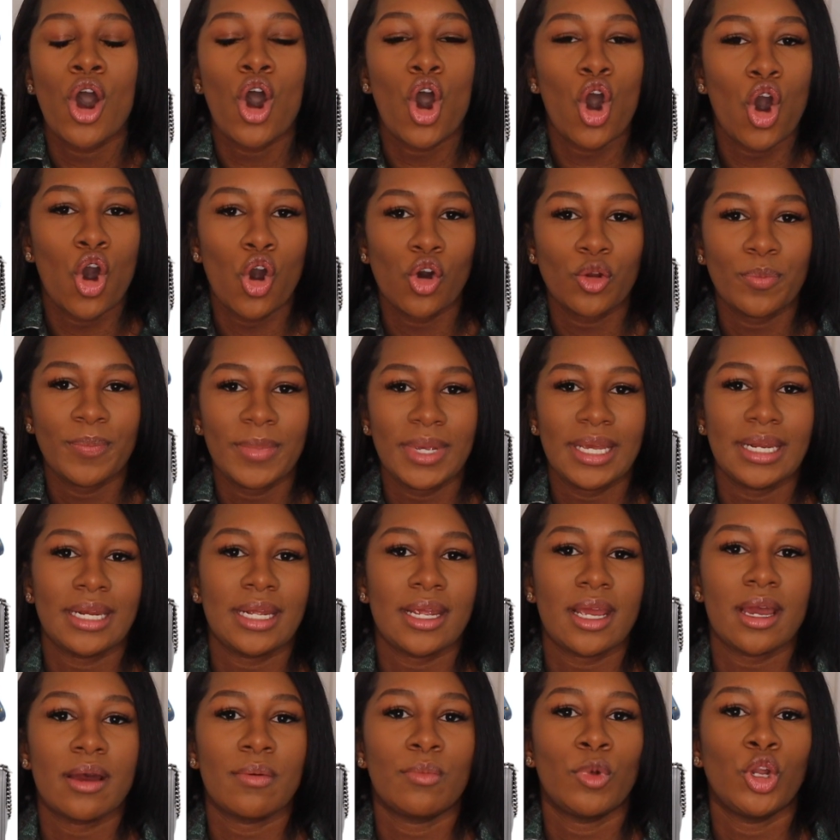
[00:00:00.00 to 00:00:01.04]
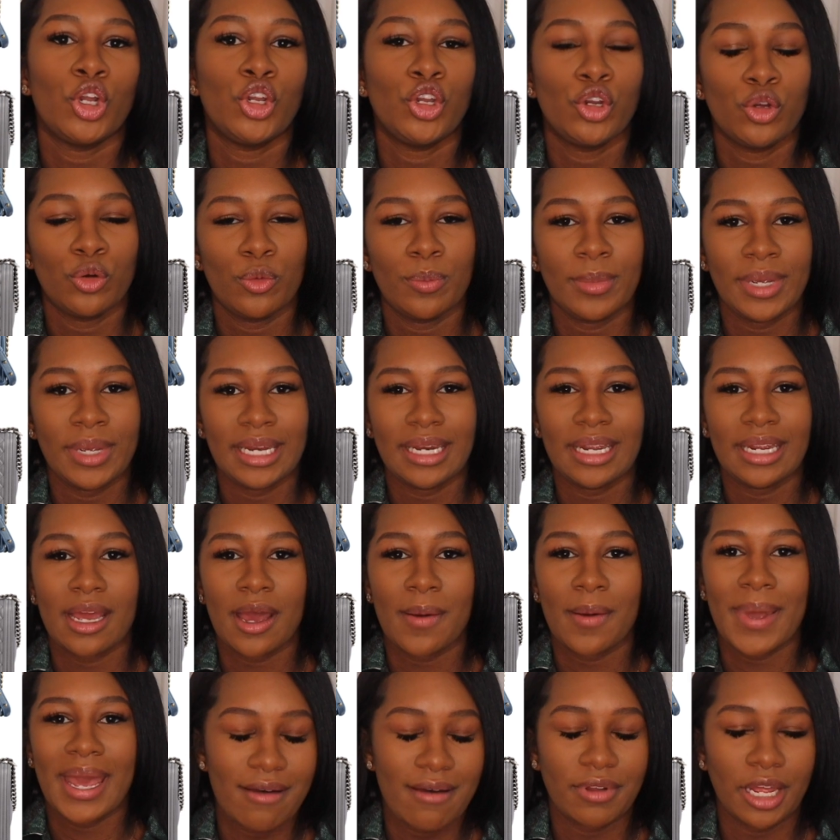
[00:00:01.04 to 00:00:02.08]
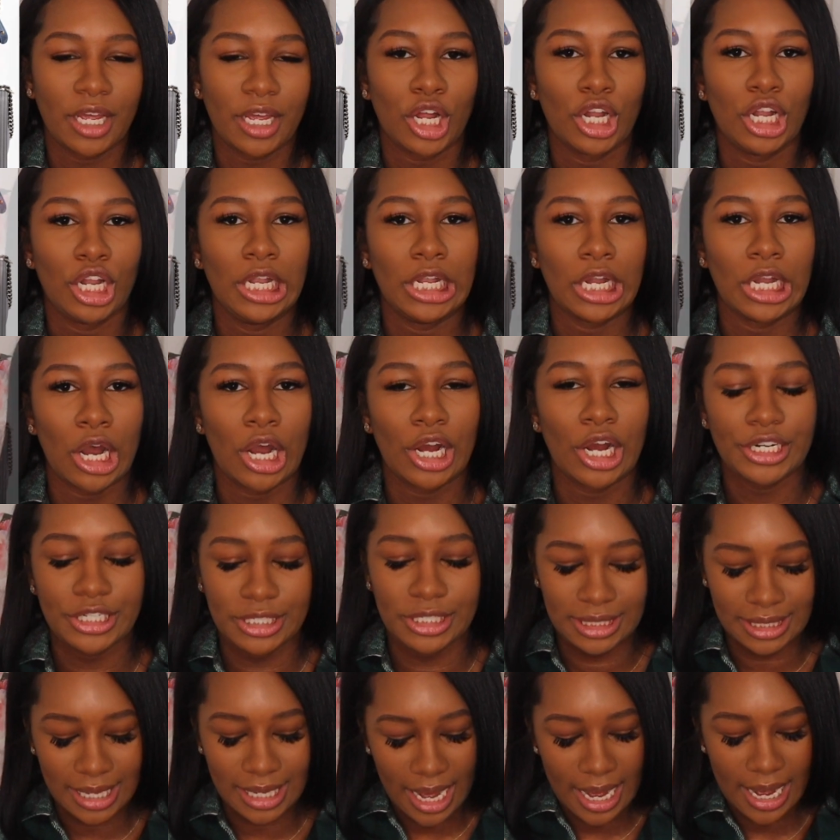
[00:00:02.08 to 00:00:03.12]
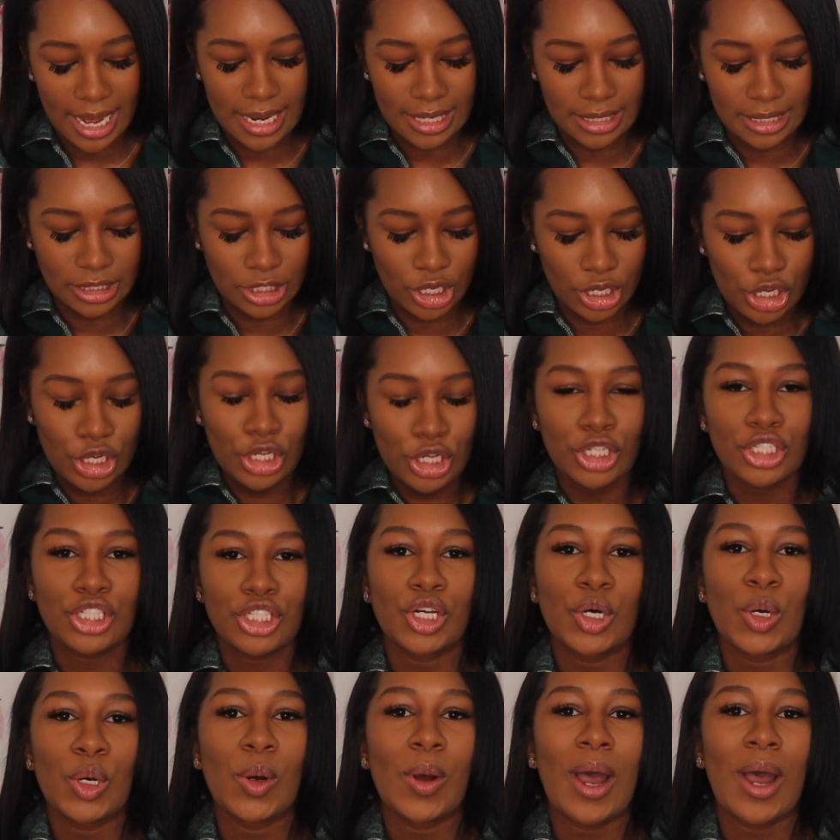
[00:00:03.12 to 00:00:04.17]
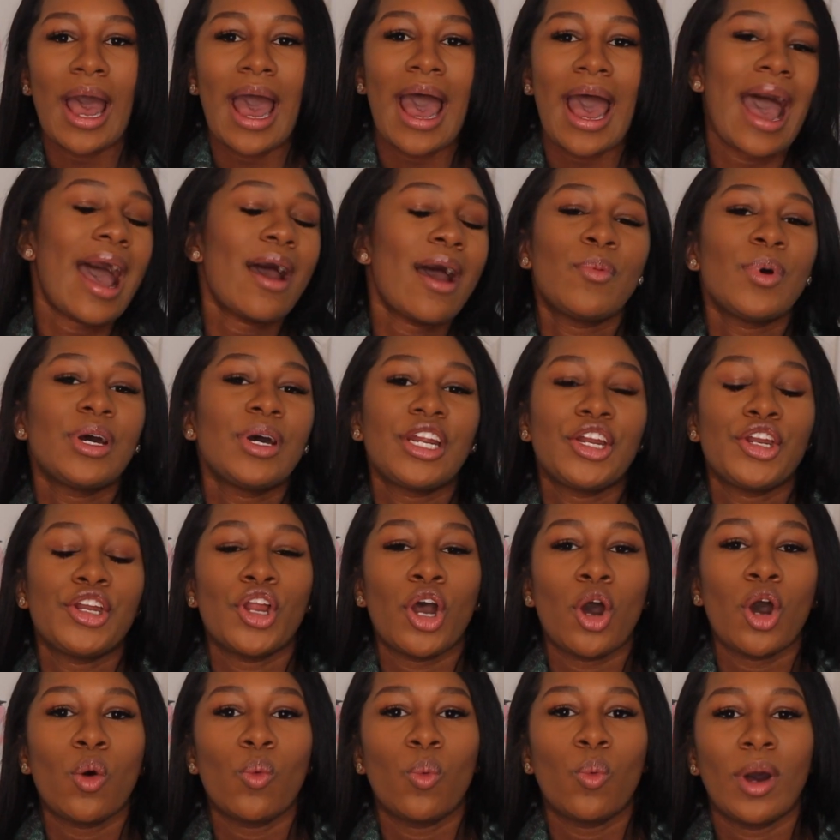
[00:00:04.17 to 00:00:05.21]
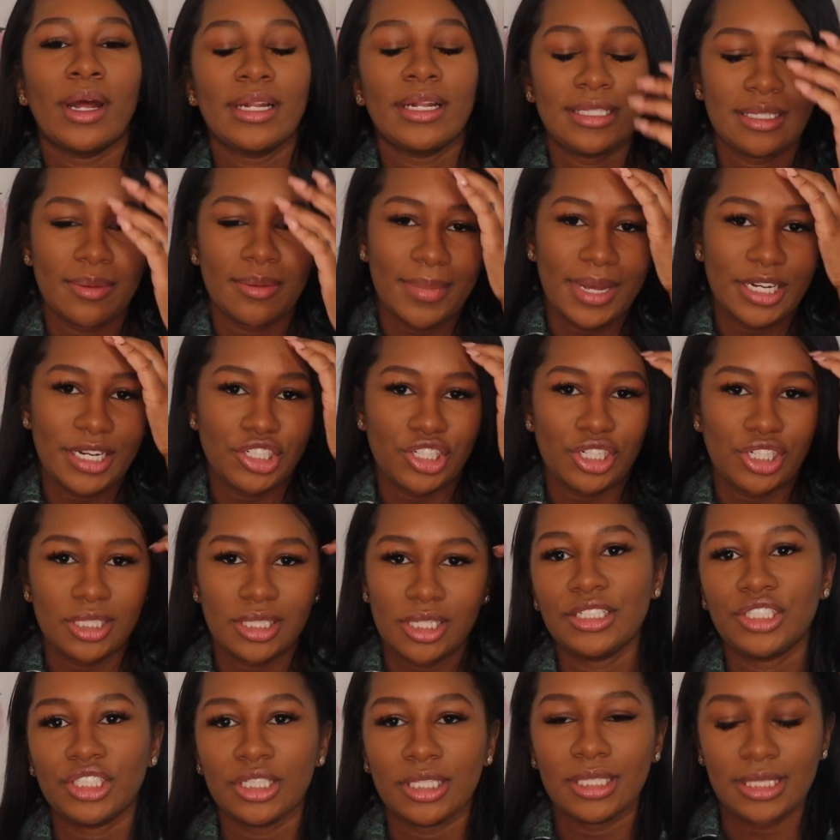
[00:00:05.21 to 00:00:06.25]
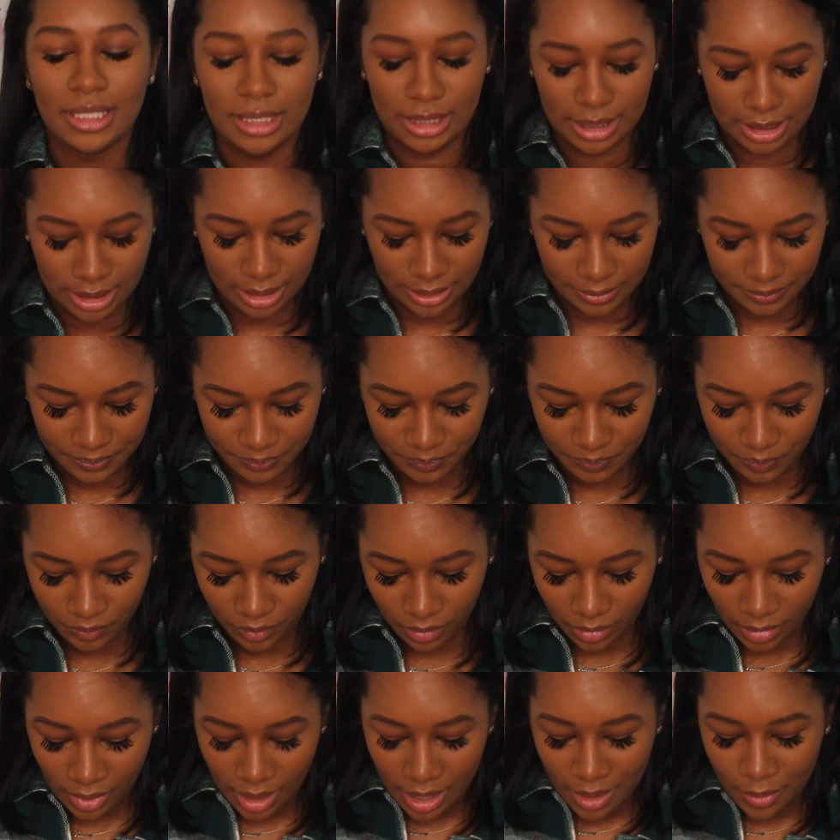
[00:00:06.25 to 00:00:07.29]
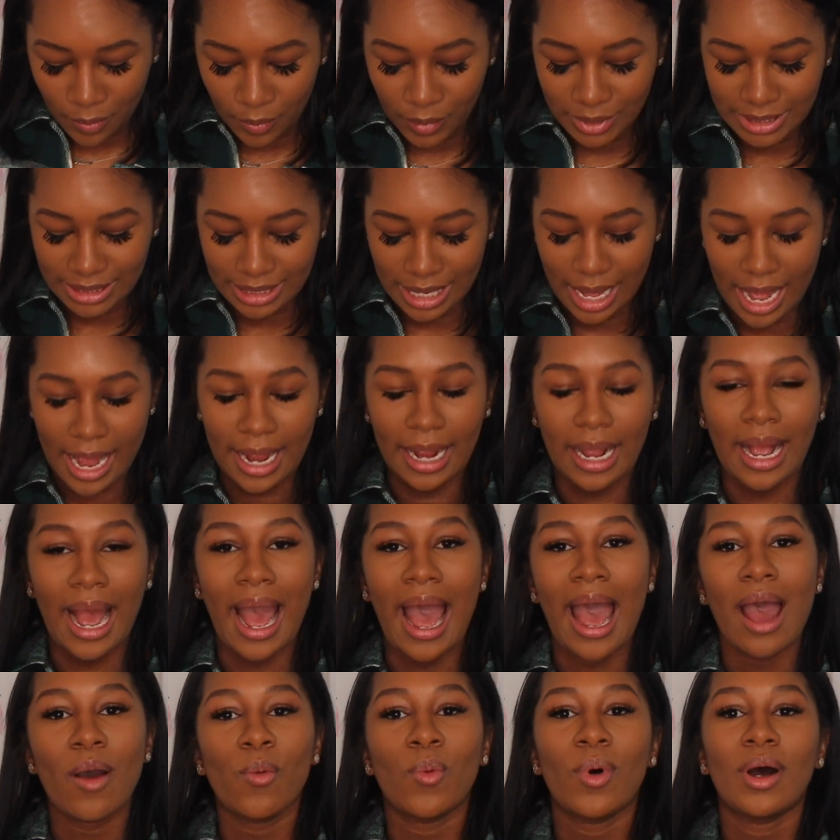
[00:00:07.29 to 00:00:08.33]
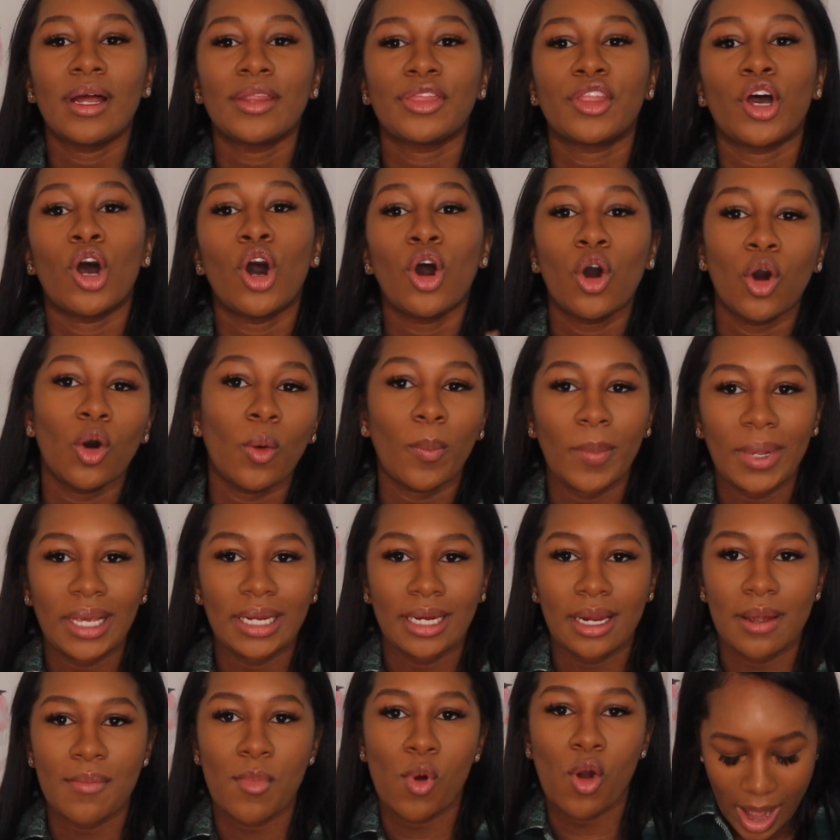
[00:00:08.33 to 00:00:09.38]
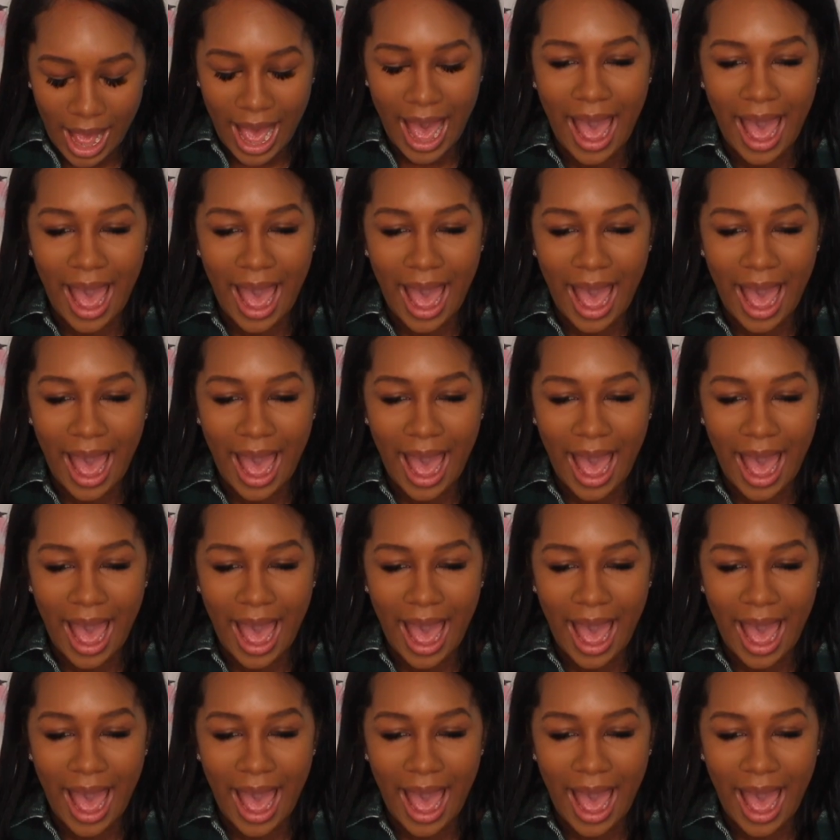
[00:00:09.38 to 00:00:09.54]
old medium, new medium. I have like a large size, so I wouldn't know what dimensions. I just was like, I want the old medium.